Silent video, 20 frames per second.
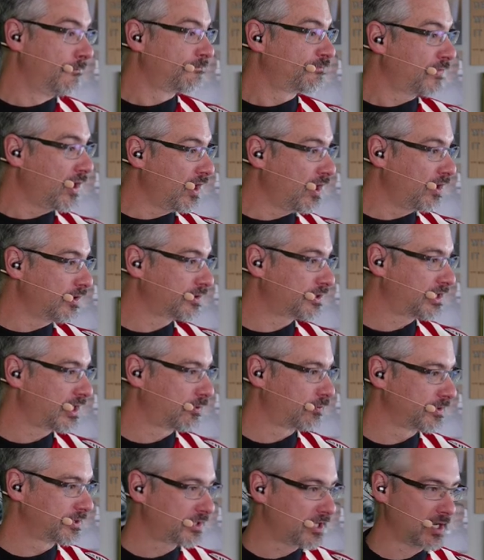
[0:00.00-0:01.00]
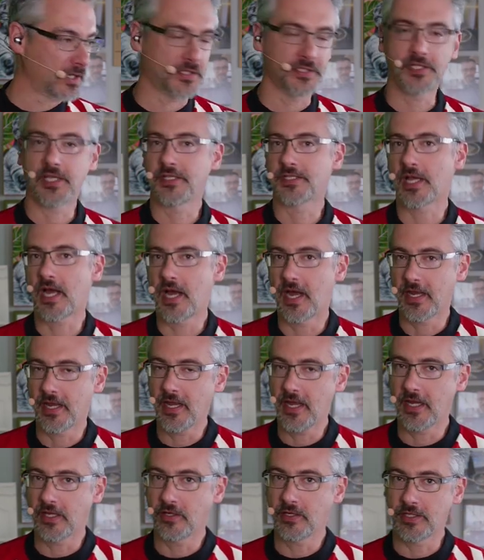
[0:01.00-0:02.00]
Oh, SQL Sucks says hi.
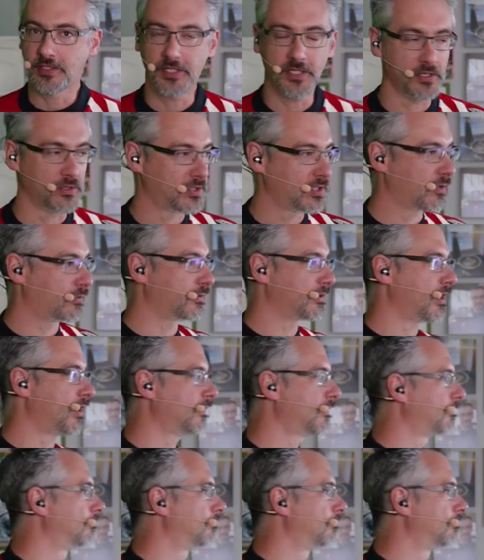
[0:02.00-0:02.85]
Hey, good to see you, SQL Sucks.